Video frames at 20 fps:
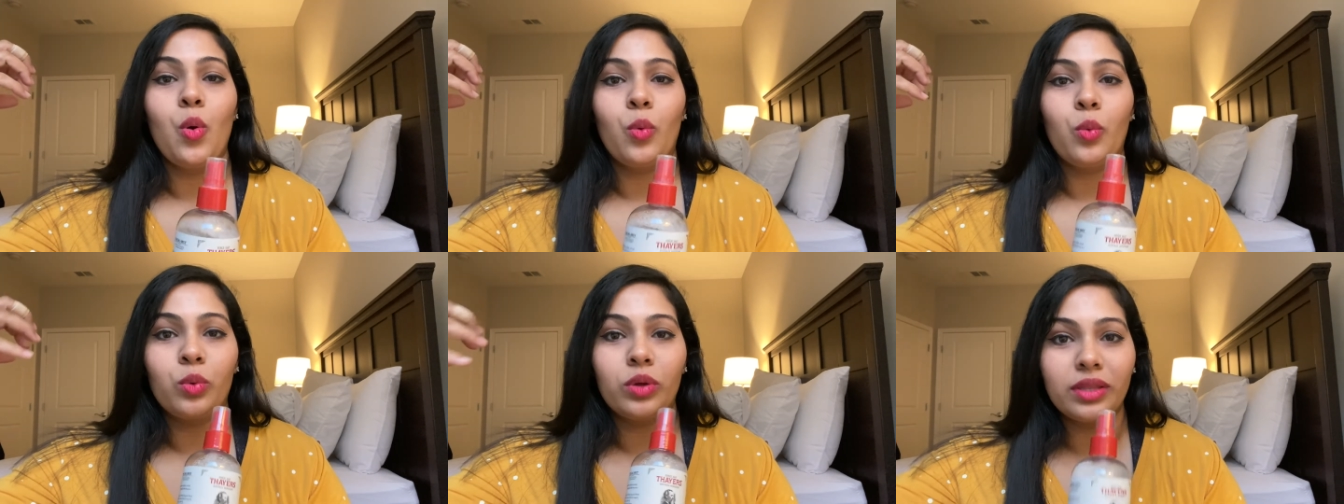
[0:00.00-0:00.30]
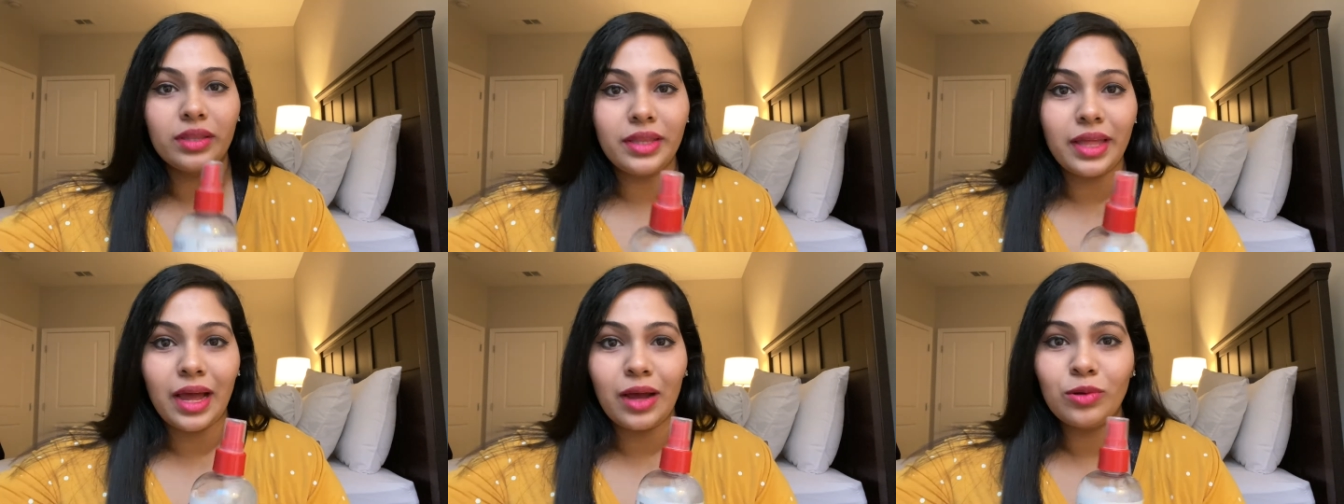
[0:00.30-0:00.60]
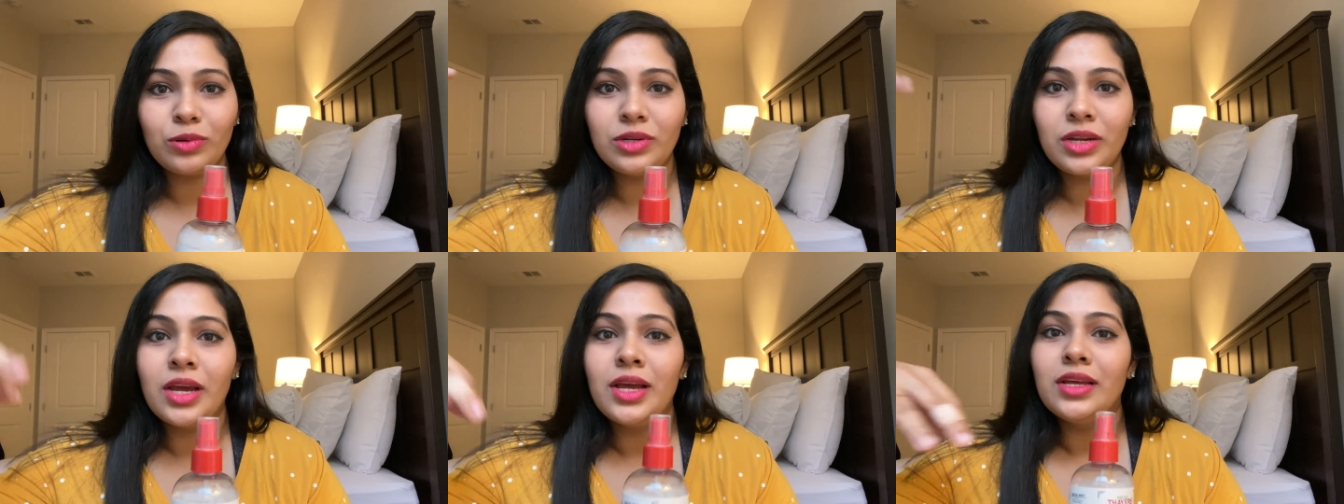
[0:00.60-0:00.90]

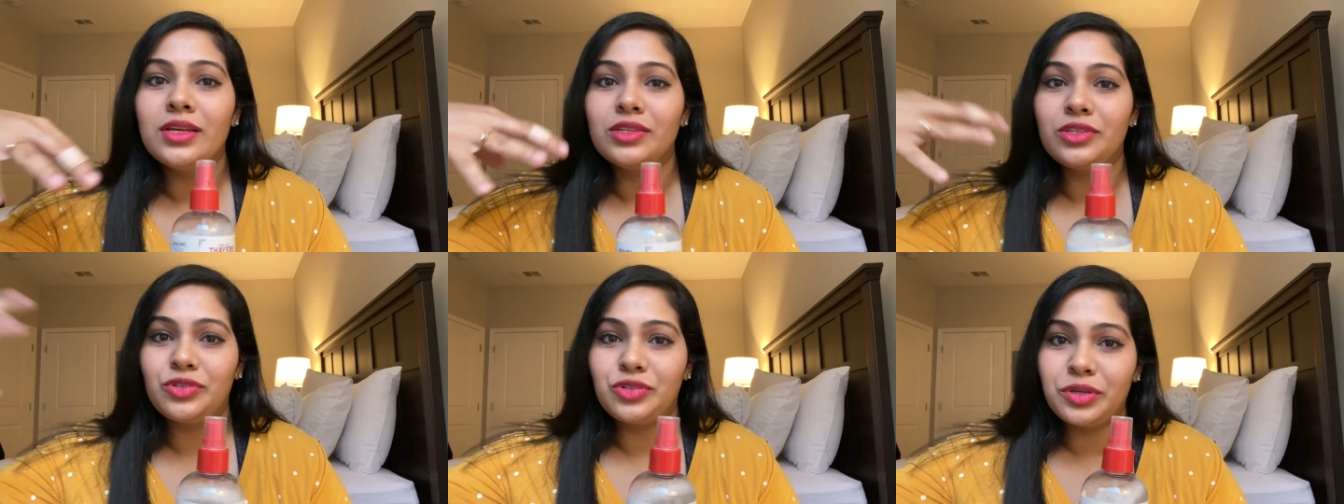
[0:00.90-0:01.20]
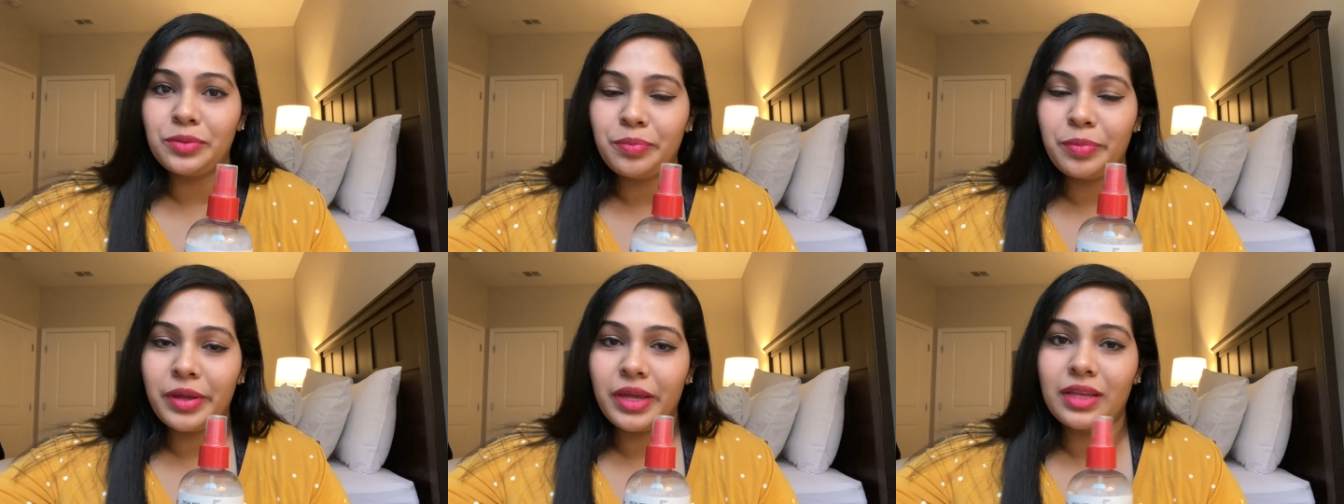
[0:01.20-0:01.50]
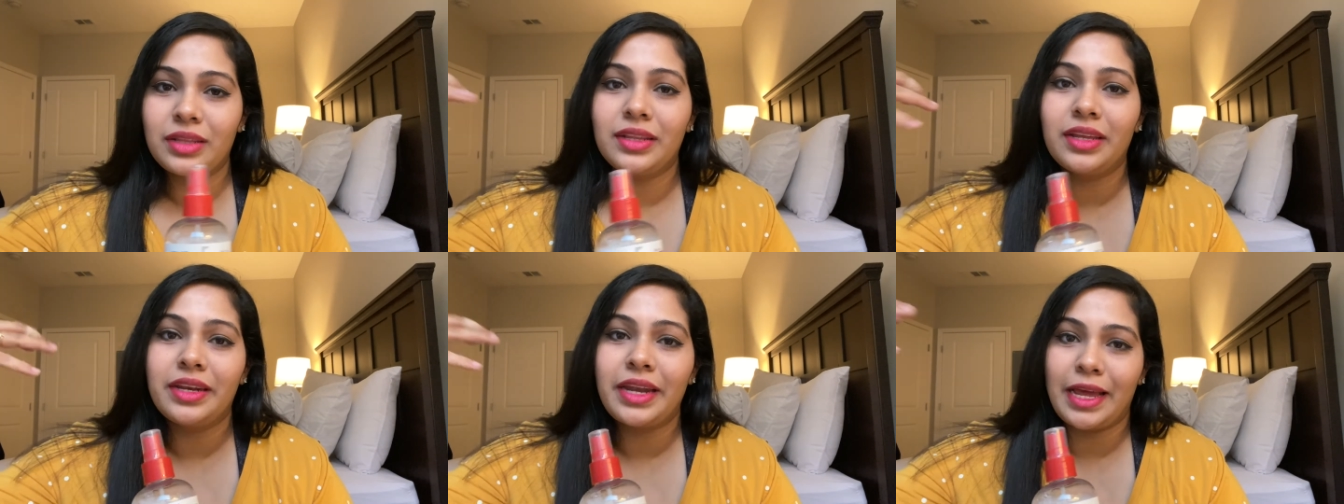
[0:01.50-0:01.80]
without
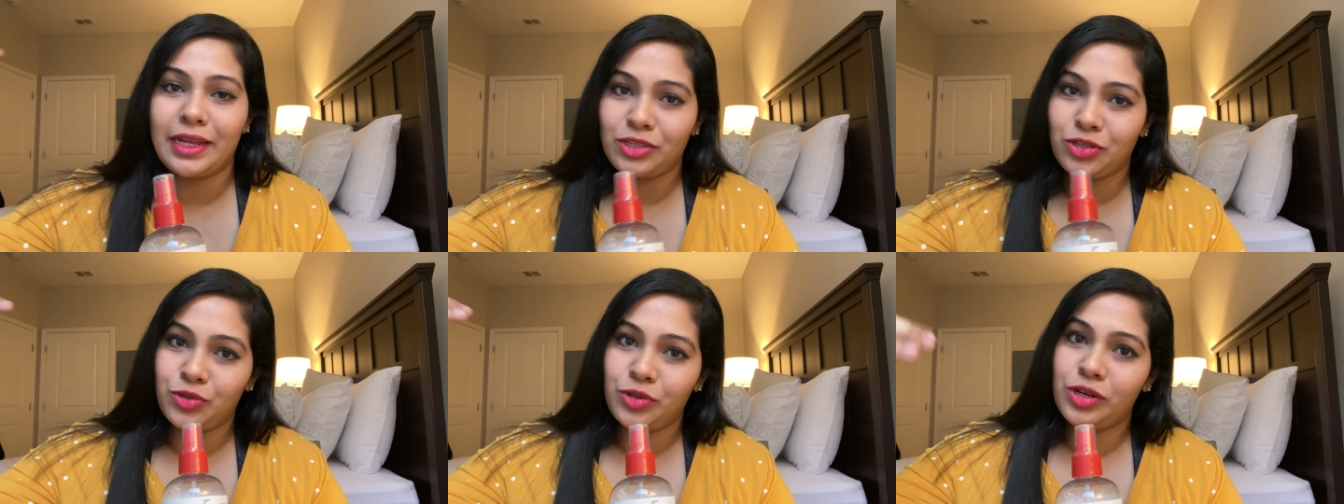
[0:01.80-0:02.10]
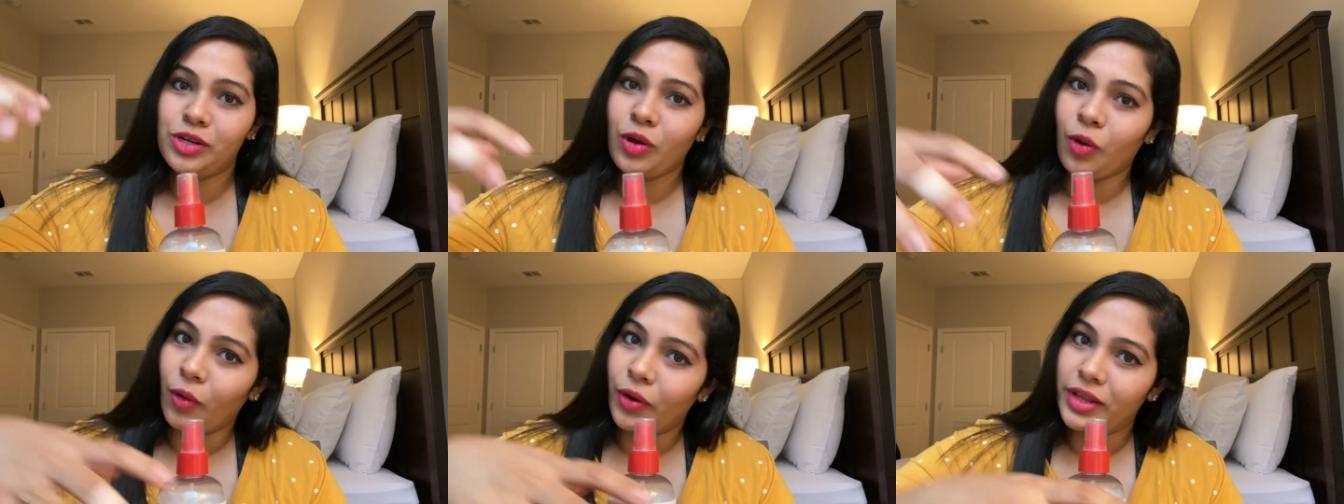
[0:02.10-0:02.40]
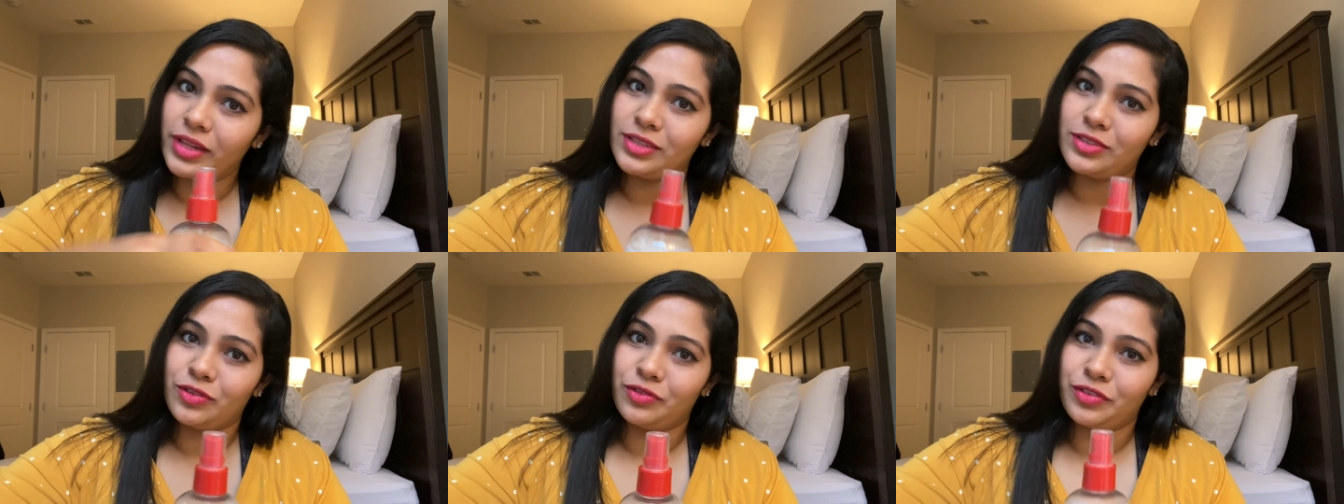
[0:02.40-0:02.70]
stripping the natural
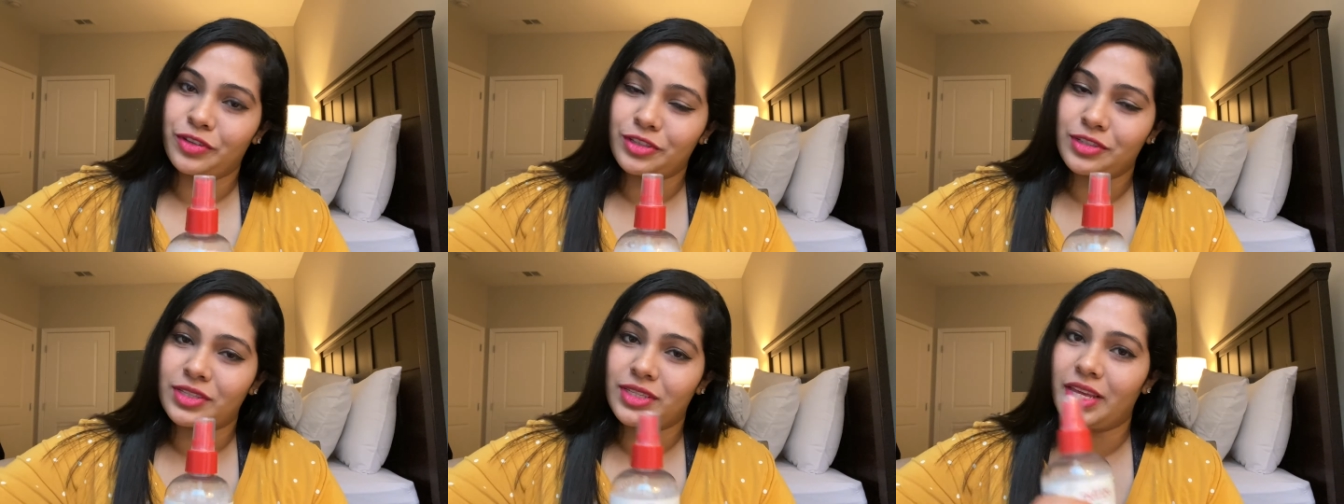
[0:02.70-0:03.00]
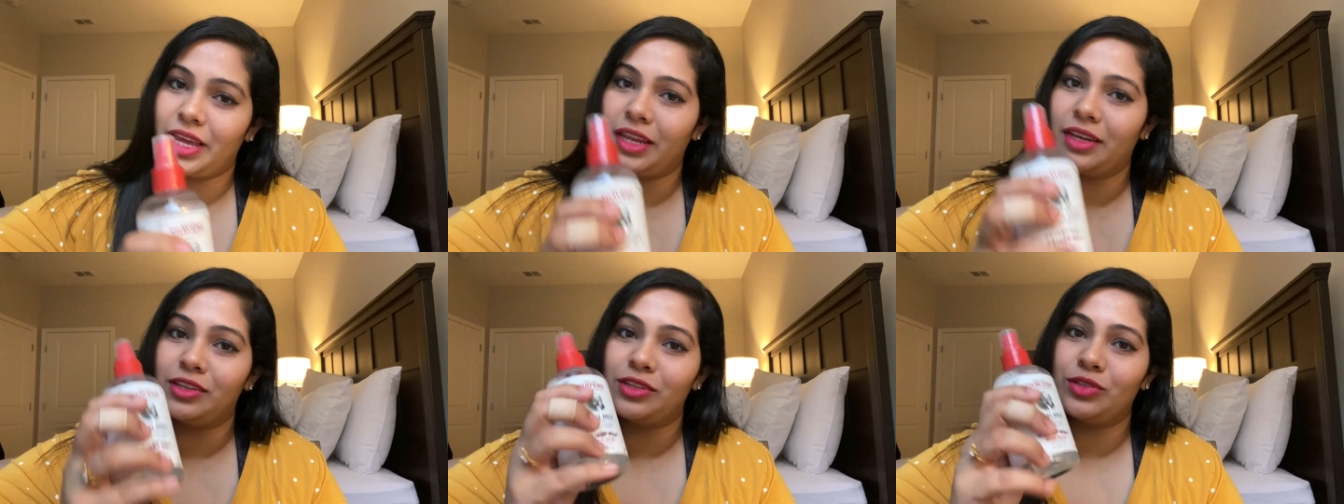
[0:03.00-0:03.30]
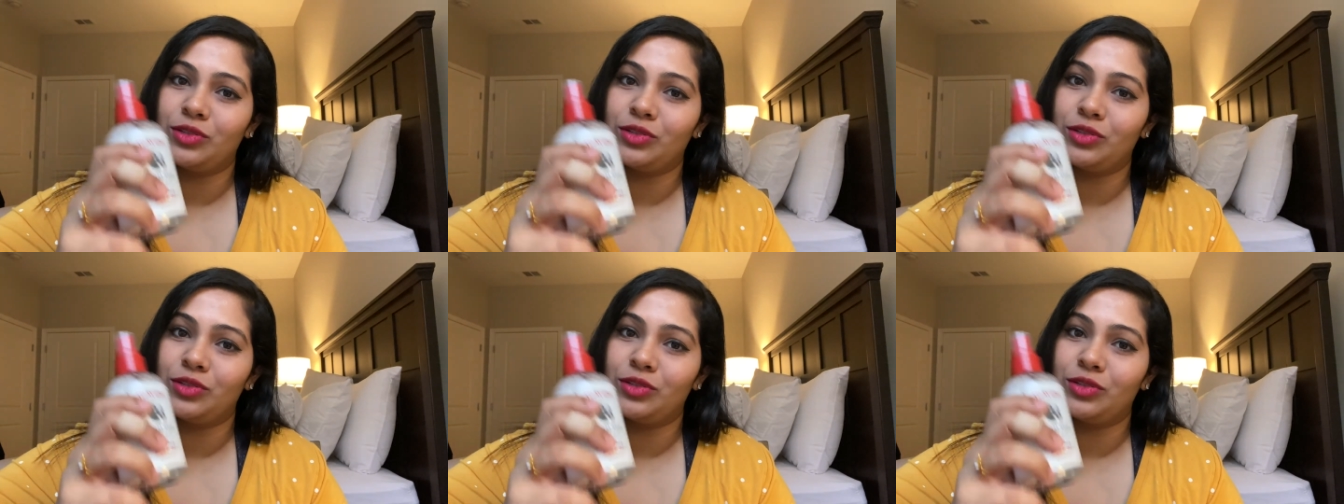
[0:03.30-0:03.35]
oils of your skin.